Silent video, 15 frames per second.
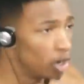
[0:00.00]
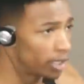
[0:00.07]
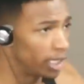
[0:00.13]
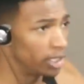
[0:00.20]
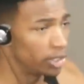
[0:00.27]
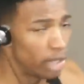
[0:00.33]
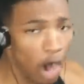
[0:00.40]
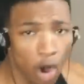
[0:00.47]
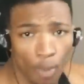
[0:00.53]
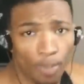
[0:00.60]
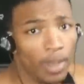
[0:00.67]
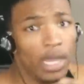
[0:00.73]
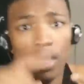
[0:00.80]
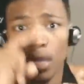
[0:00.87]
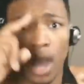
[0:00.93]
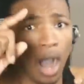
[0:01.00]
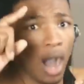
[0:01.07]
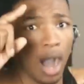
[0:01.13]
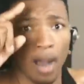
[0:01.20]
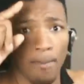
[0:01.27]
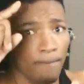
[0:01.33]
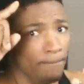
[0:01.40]
of cooking dope,
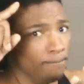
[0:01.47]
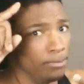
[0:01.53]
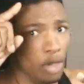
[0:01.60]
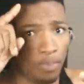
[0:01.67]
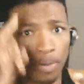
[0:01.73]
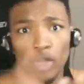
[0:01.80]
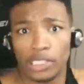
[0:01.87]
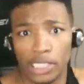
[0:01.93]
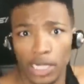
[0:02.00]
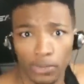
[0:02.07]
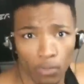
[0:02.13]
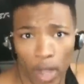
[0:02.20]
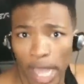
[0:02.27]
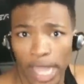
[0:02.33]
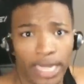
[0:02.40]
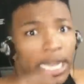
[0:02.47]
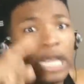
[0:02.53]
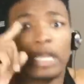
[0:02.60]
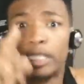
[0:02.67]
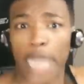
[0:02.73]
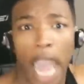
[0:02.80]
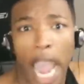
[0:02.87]
um, you know, pushing weight,
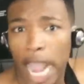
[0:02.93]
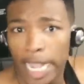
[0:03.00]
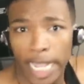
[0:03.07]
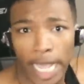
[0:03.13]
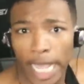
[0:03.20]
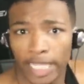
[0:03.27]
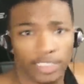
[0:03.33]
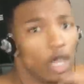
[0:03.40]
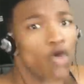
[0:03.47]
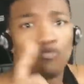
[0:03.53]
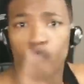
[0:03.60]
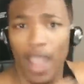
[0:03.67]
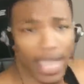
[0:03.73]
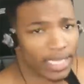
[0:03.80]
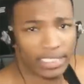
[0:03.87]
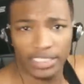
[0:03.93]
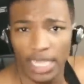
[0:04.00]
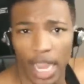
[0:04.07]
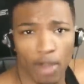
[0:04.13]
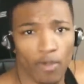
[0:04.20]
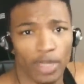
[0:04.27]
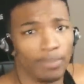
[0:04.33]
gang hits,
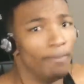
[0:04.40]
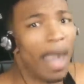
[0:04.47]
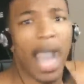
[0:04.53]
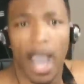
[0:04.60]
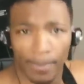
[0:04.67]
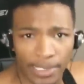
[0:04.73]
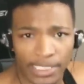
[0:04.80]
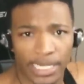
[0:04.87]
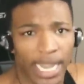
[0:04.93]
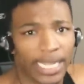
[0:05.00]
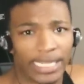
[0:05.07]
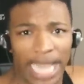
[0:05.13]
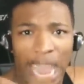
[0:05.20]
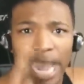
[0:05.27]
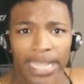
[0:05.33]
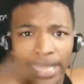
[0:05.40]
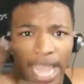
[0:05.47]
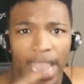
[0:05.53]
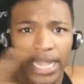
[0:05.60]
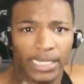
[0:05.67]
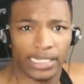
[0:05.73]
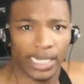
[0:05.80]
racketeering, mob shit, gang
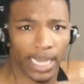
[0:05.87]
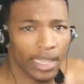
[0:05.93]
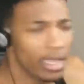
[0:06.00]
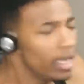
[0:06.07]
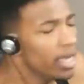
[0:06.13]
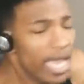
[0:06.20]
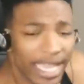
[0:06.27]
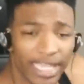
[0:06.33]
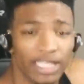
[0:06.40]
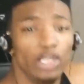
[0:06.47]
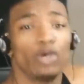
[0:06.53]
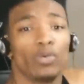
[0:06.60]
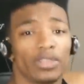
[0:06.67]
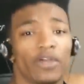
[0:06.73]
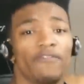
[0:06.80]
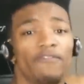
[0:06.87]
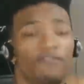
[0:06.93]
gang shit. Look